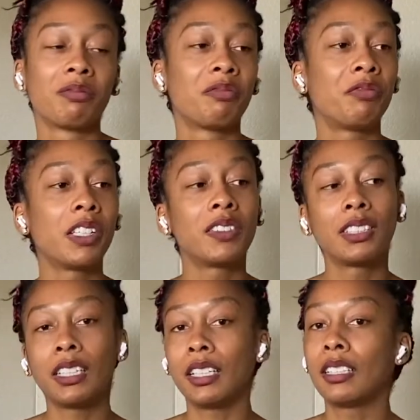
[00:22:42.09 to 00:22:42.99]

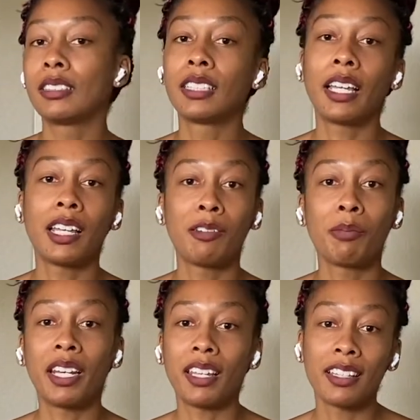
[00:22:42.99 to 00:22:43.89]
10
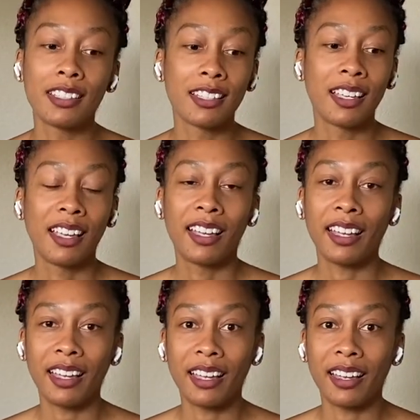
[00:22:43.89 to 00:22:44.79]
minutes
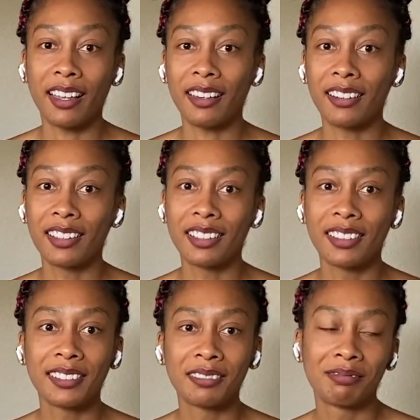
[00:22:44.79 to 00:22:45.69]
and
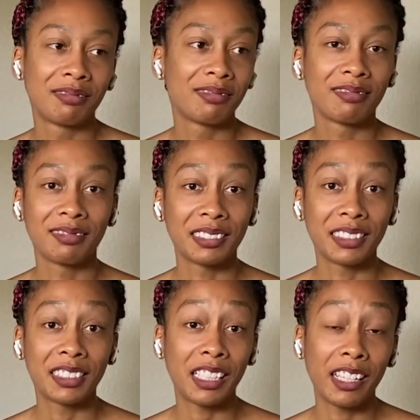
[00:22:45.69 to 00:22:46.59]

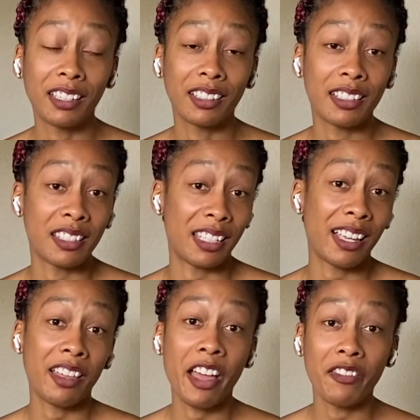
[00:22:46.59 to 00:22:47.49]
see how
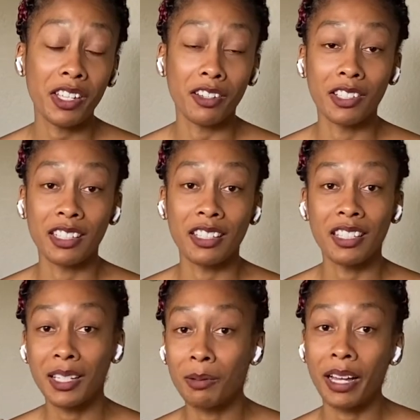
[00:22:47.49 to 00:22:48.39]
that feels, and
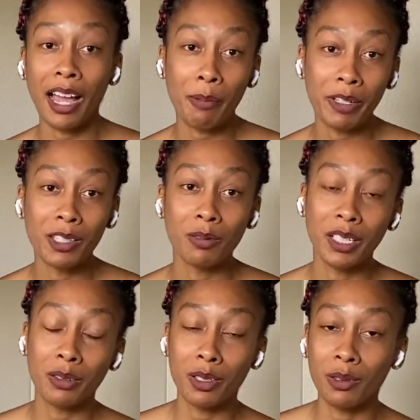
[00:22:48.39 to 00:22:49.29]
see what happens when
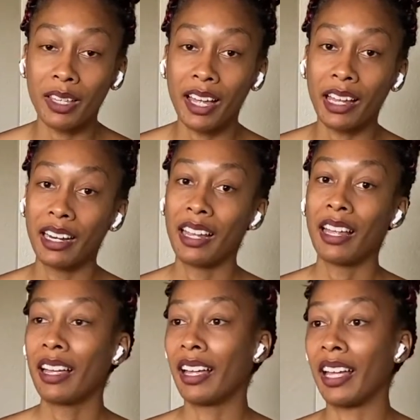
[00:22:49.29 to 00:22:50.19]
you do that.
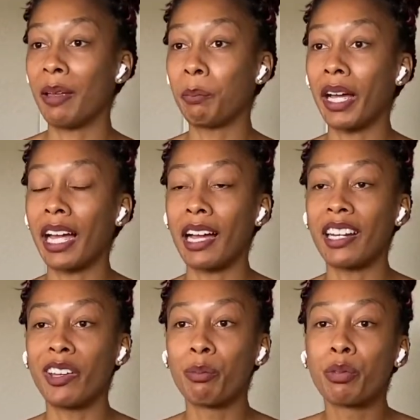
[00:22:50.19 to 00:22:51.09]
And by kind
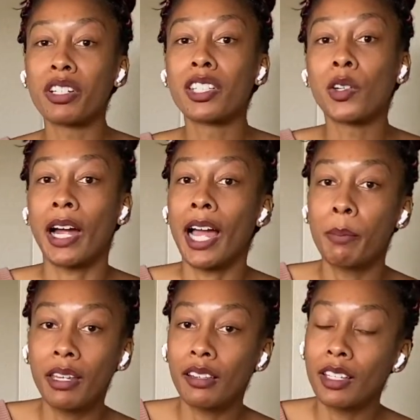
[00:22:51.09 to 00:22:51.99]
of
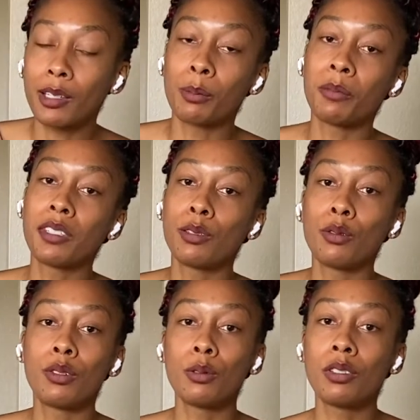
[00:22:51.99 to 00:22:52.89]
prescribing them to
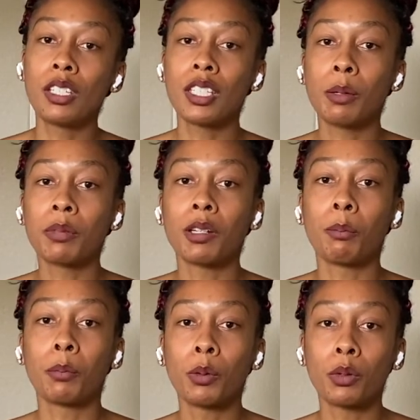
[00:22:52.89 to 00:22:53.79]
do the symptom
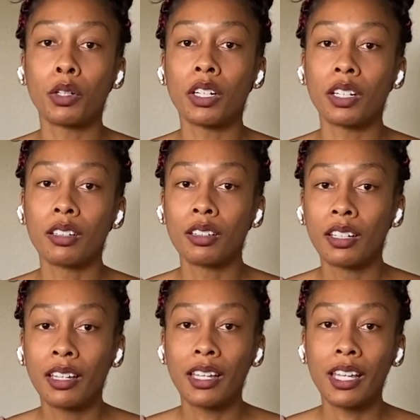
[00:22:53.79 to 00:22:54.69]
more,
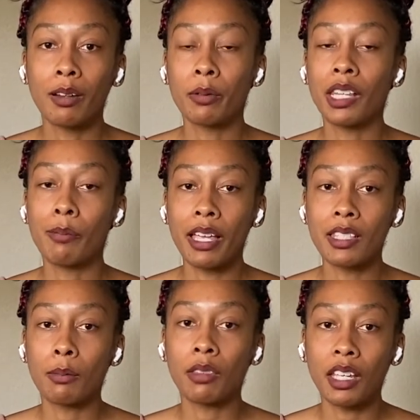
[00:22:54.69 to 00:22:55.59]
it really makes
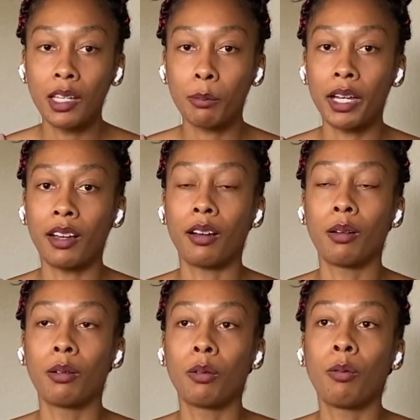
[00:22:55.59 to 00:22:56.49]
them think about
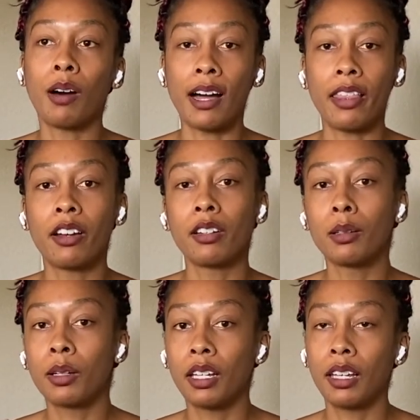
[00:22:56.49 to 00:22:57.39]
why they're
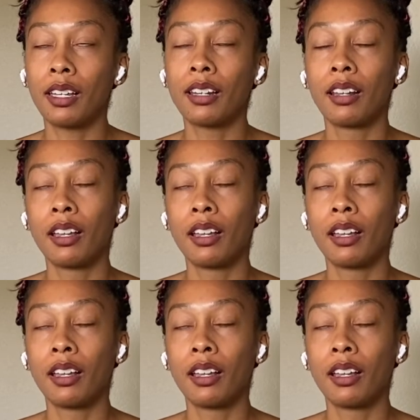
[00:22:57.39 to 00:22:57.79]
doing it.